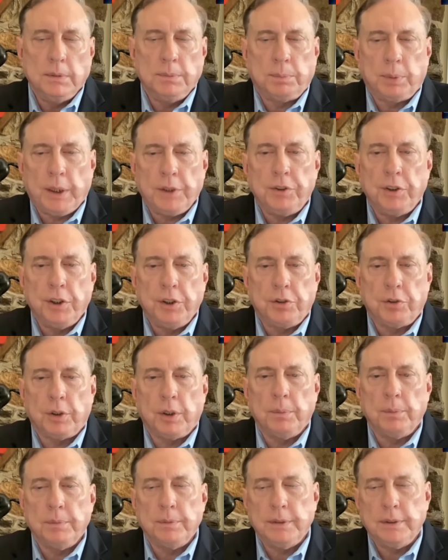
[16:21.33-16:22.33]
President
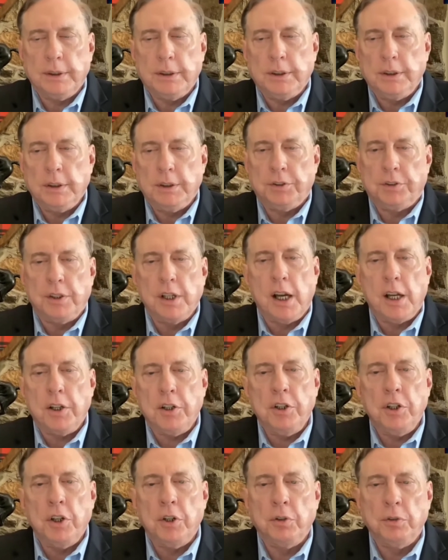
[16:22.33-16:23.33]
Trump is
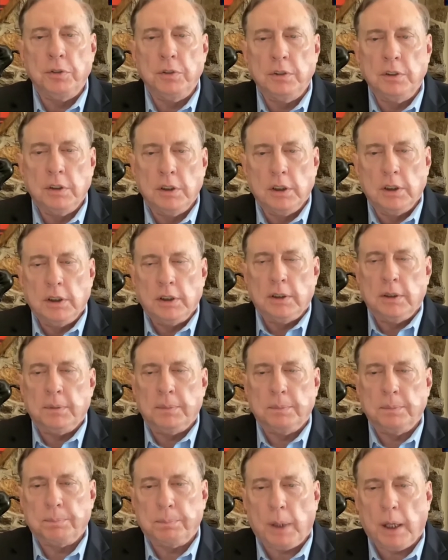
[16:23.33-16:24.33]
not known
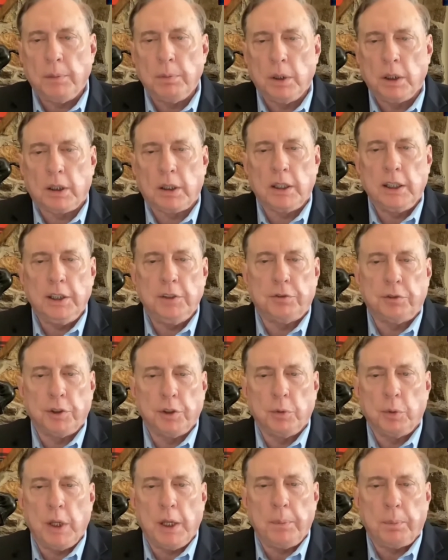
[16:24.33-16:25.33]
publicly for
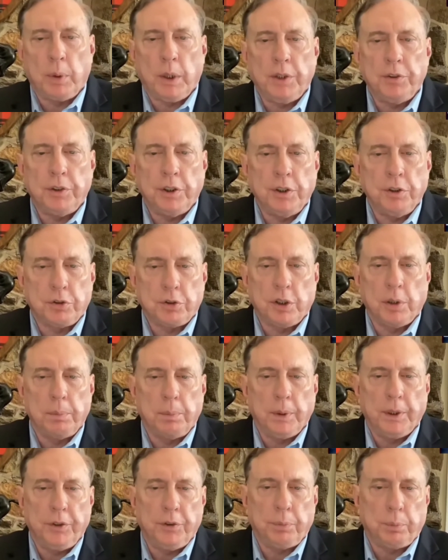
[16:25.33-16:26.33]
the way President
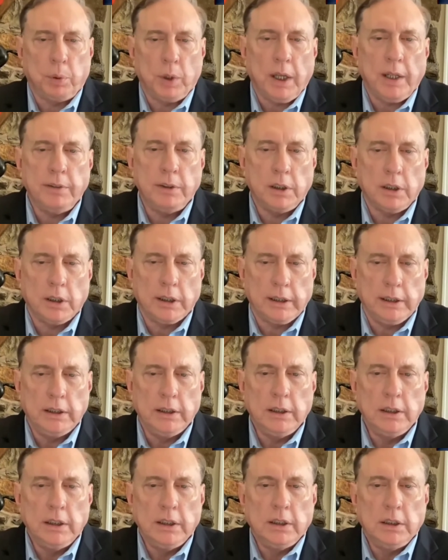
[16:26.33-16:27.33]
Trump is privately.
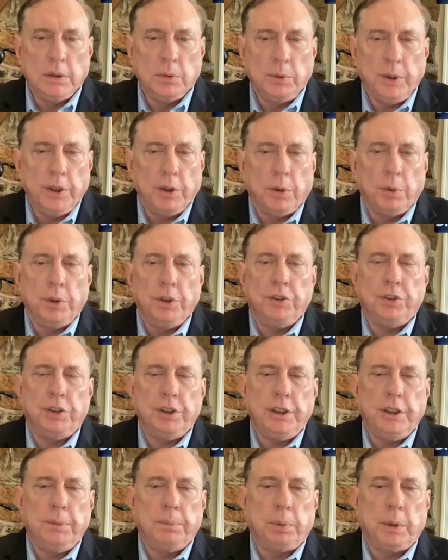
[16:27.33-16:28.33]
We always
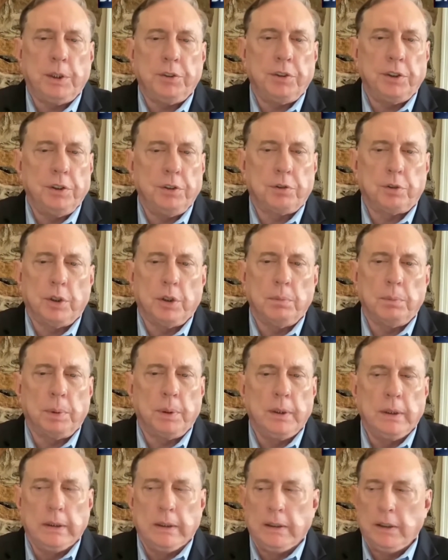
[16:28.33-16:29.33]
see President Trump
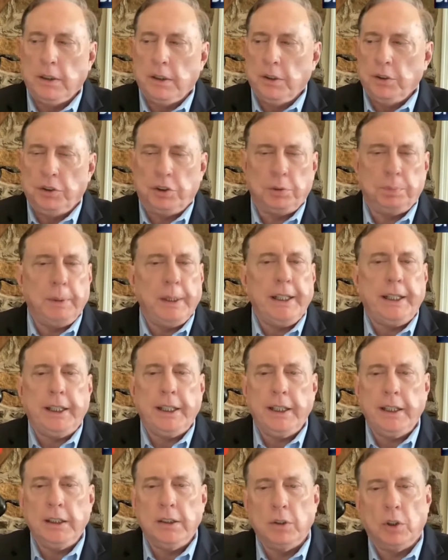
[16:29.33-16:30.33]

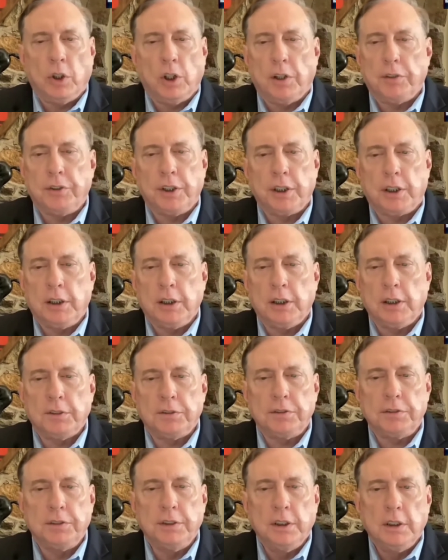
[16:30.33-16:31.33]
speaking off the
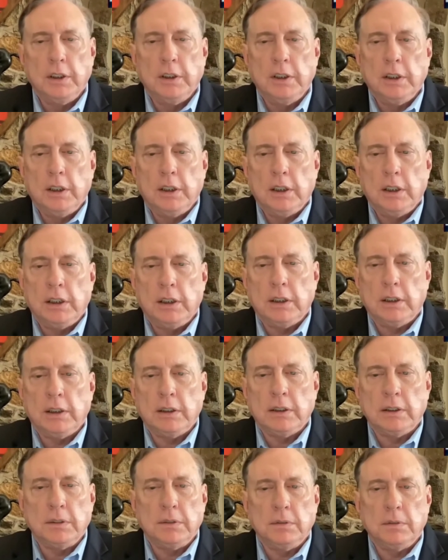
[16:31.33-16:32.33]
cuff,
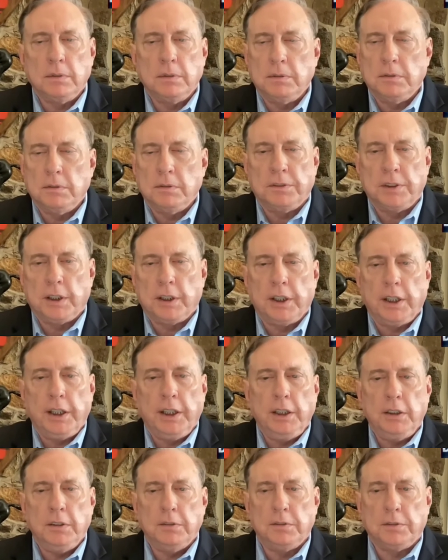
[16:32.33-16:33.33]

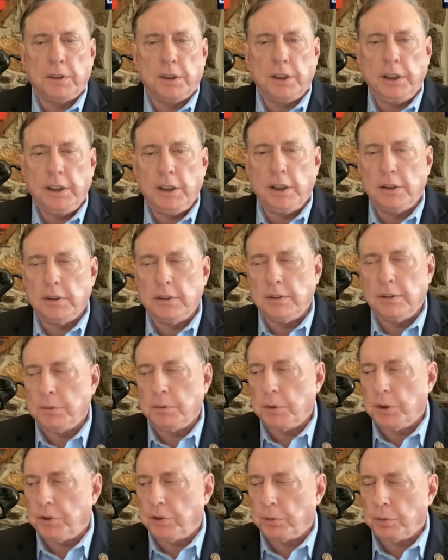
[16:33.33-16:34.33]
very, very,
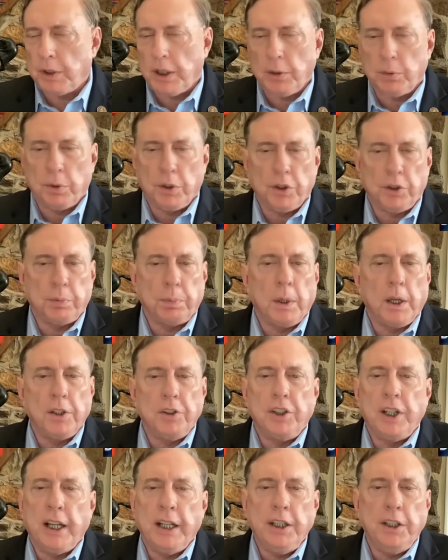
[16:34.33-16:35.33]
what's the right word,
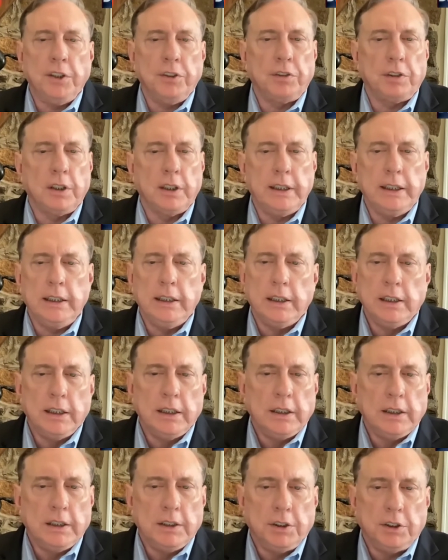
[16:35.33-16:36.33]
spontaneously
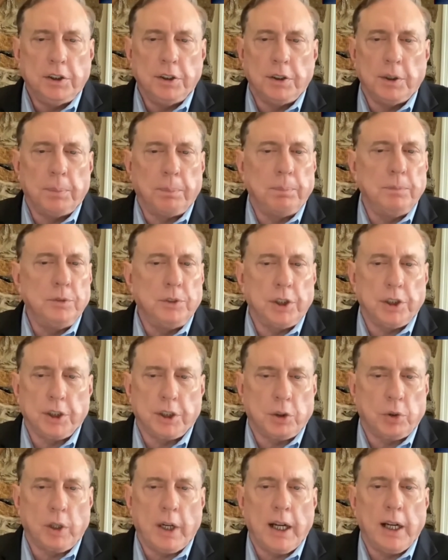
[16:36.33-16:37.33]
to the
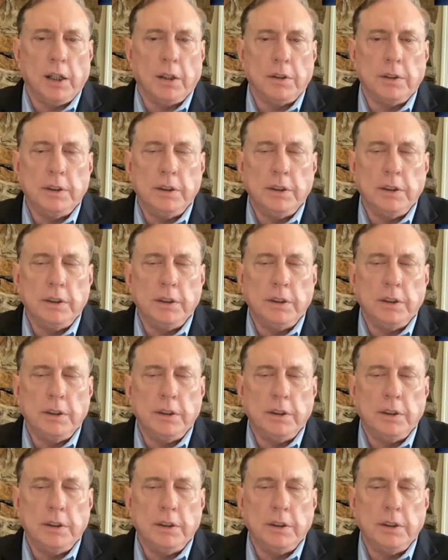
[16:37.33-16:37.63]
crowd.